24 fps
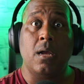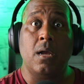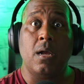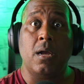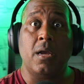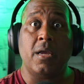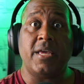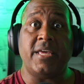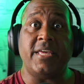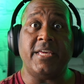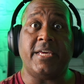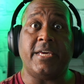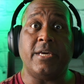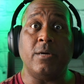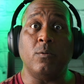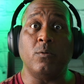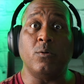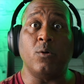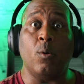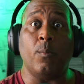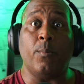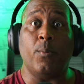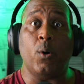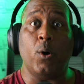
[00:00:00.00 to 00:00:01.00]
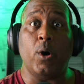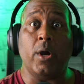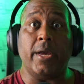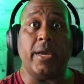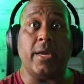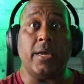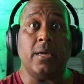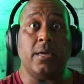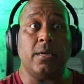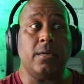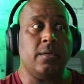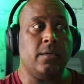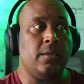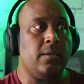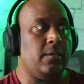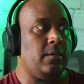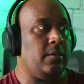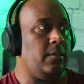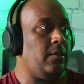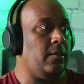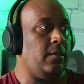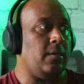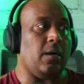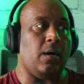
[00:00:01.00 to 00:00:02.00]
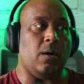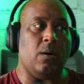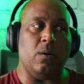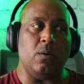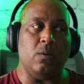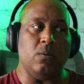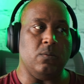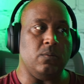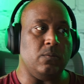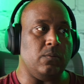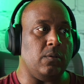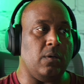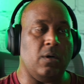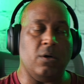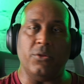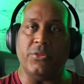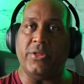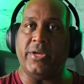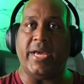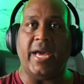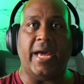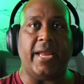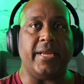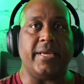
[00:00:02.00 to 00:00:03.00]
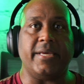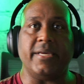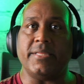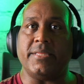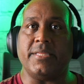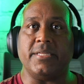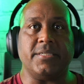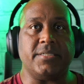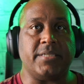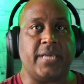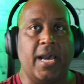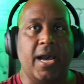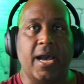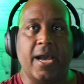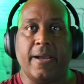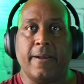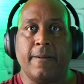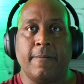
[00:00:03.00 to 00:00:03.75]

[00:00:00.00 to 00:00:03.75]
He killed oh boy. Oh, oh, they got to get this guy.